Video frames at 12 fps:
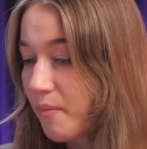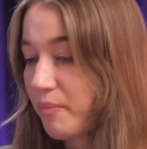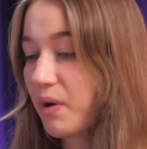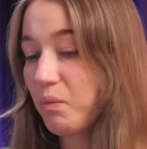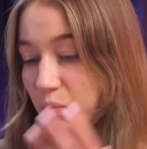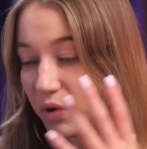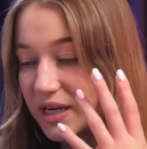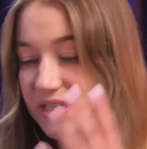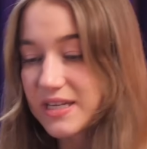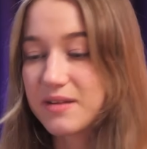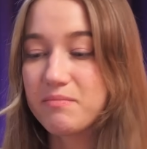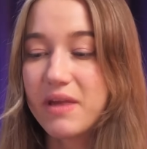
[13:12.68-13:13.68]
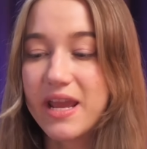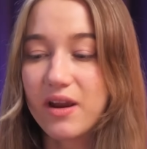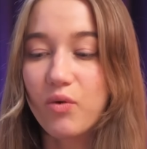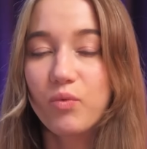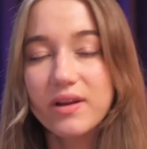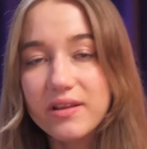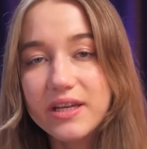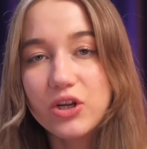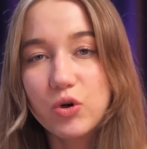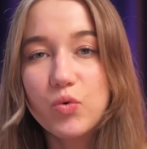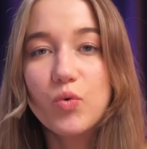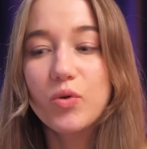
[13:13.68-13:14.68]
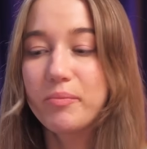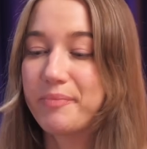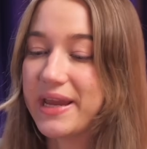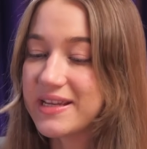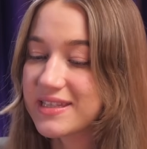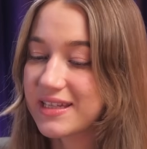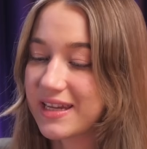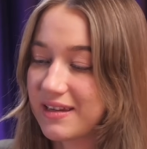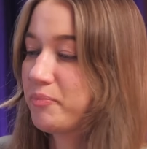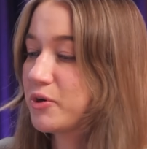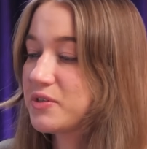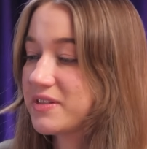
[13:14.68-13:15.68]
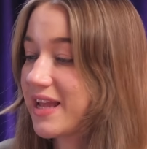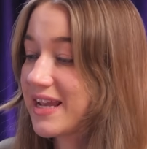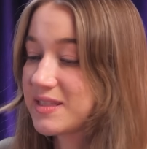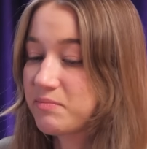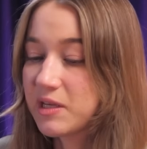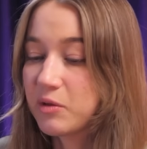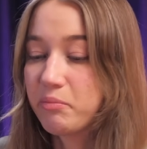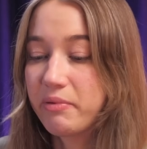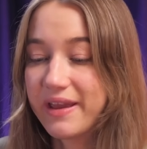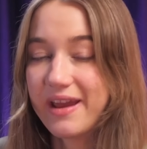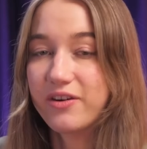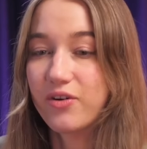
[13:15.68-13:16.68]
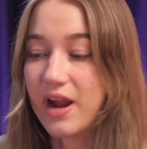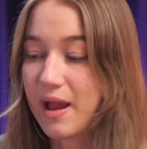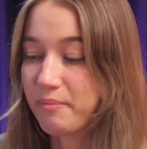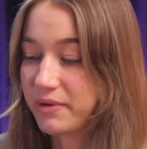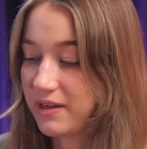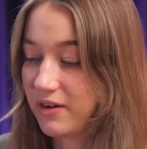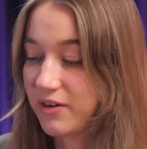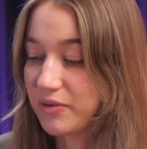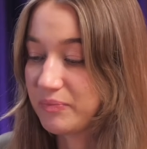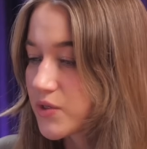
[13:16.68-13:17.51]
But we did make a really cool basic personalized meal planner app here.